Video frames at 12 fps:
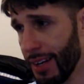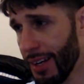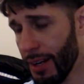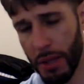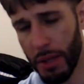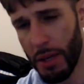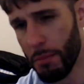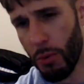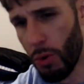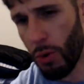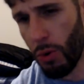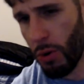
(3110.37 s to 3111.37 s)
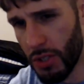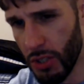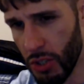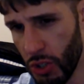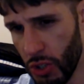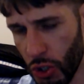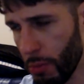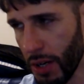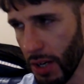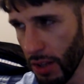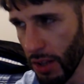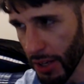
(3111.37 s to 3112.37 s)
Blake Bortles didn't show me
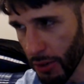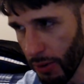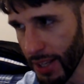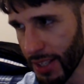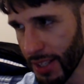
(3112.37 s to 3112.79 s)
anything great today.